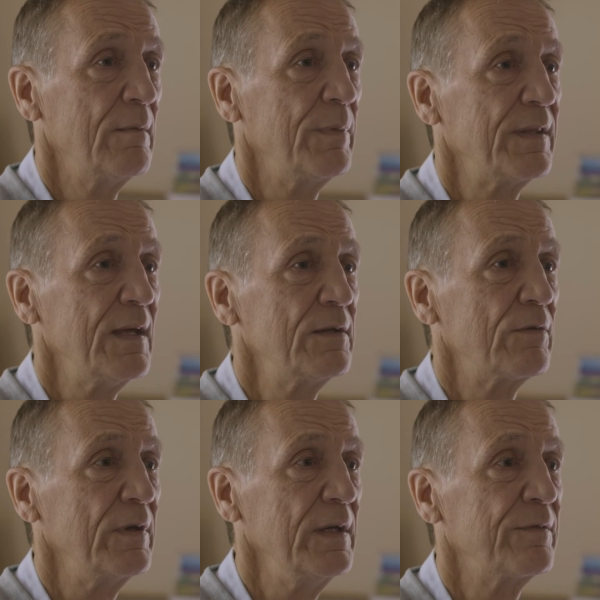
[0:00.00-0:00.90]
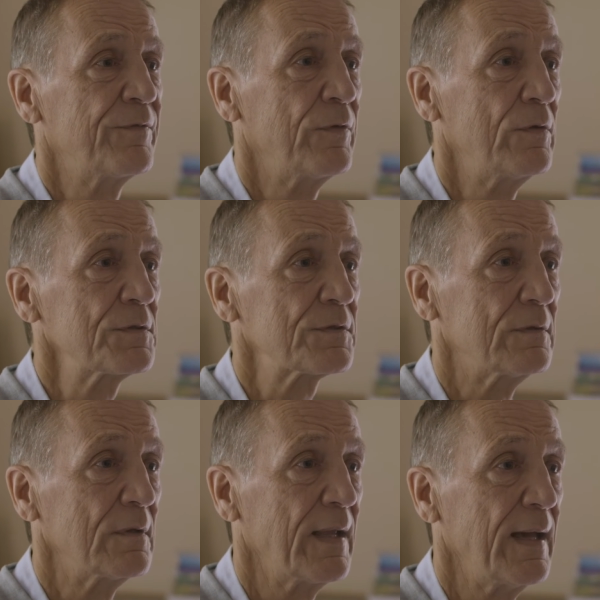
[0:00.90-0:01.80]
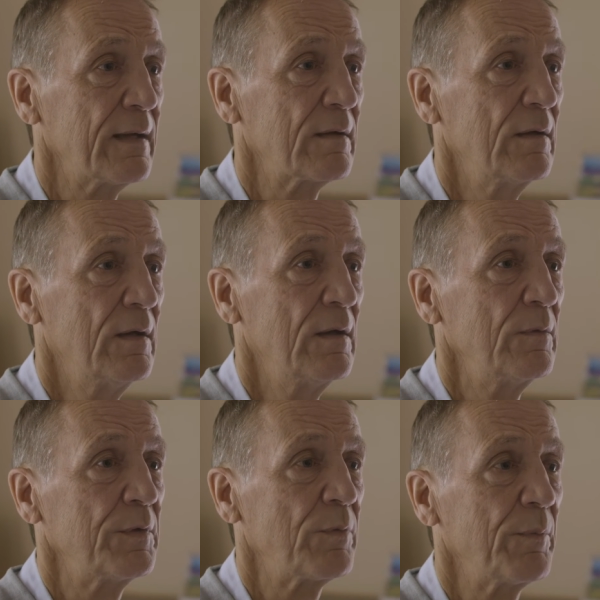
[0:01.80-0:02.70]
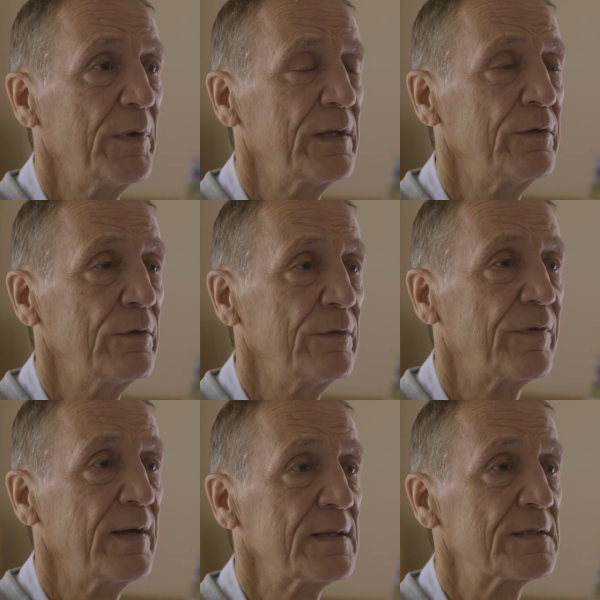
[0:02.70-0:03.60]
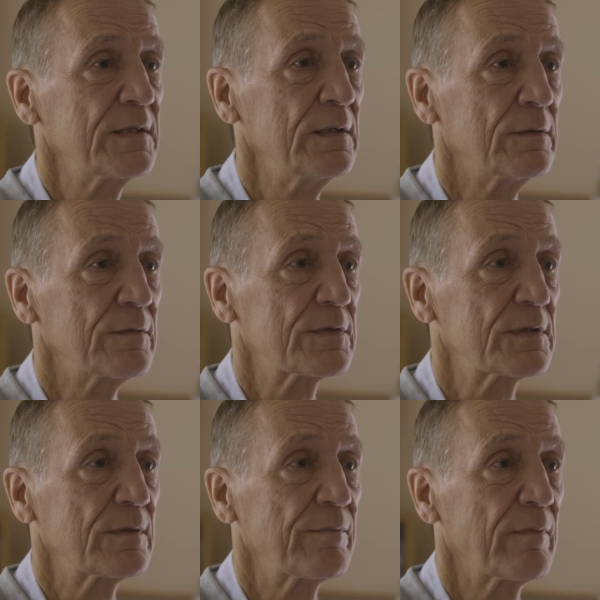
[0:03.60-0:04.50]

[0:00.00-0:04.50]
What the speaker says: But then to reinforce all that with what we can do for ourselves.